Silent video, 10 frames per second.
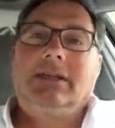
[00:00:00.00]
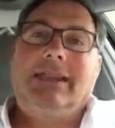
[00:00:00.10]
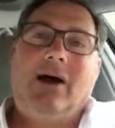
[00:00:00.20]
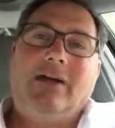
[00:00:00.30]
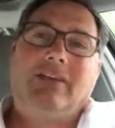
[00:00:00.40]

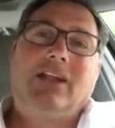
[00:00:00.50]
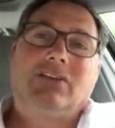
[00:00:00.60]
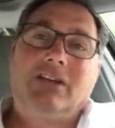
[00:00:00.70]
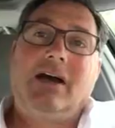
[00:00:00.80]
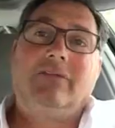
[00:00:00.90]
Now I've got
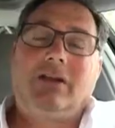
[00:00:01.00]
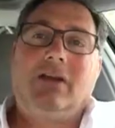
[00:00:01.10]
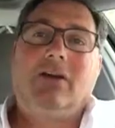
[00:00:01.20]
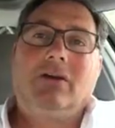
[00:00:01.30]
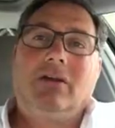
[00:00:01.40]
you covered
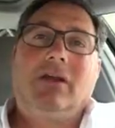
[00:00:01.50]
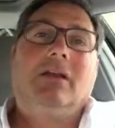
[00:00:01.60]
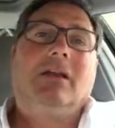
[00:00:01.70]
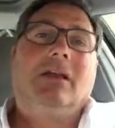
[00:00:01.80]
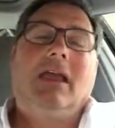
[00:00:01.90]
here
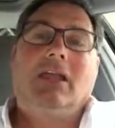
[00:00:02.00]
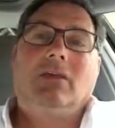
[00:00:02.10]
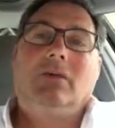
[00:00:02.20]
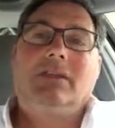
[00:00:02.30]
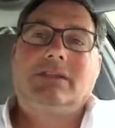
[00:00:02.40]
at
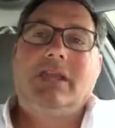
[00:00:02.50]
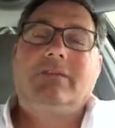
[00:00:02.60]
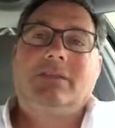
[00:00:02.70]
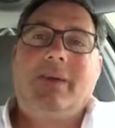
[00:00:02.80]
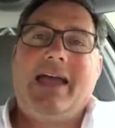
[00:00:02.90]
Union
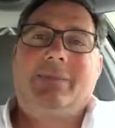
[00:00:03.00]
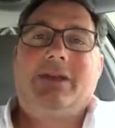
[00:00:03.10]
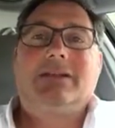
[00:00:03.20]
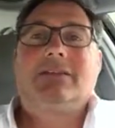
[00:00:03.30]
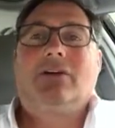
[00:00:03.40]
Savings Bank
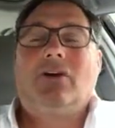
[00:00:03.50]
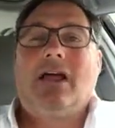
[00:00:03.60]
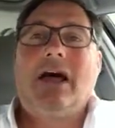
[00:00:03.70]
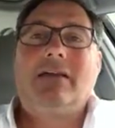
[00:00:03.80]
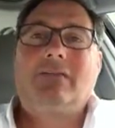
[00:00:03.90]
because of our
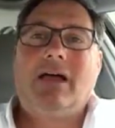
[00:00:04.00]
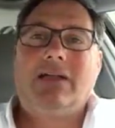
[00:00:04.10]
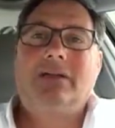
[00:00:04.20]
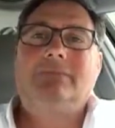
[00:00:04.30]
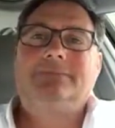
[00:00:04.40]
high
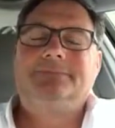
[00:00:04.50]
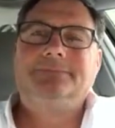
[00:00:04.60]
volume,